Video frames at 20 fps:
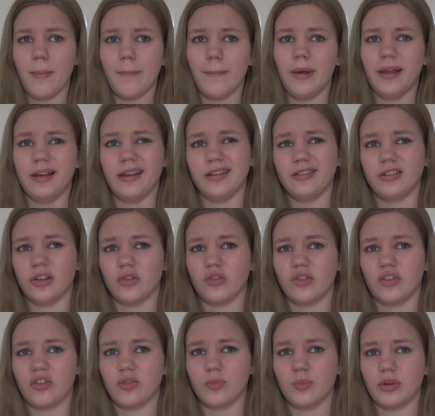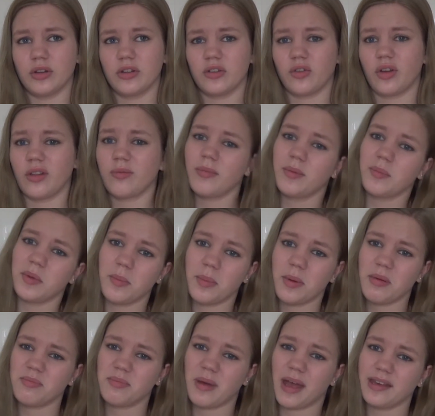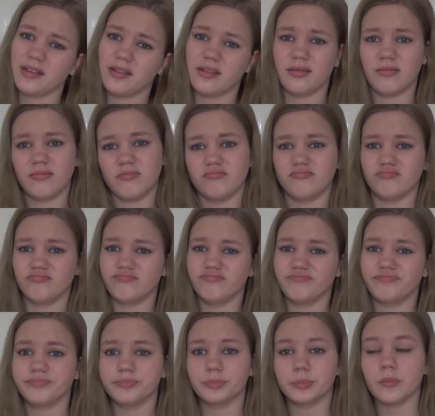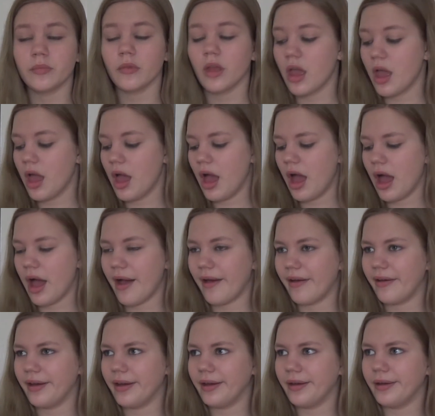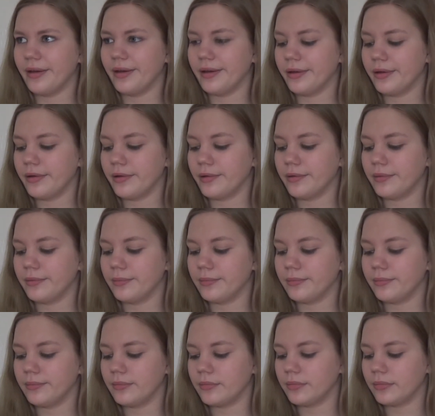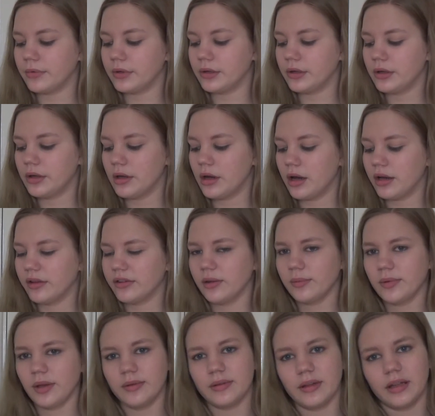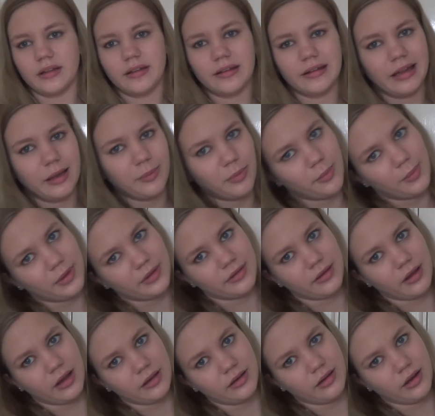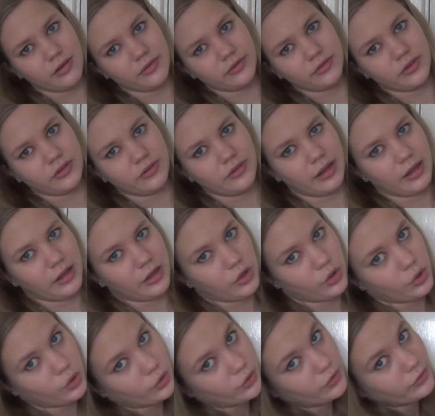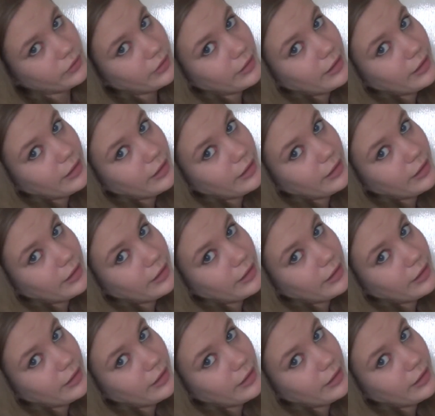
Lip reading: My legs are usually just pretty straight, maybe a bit bent. And I sometimes like sleep on my side, kind of just like curl.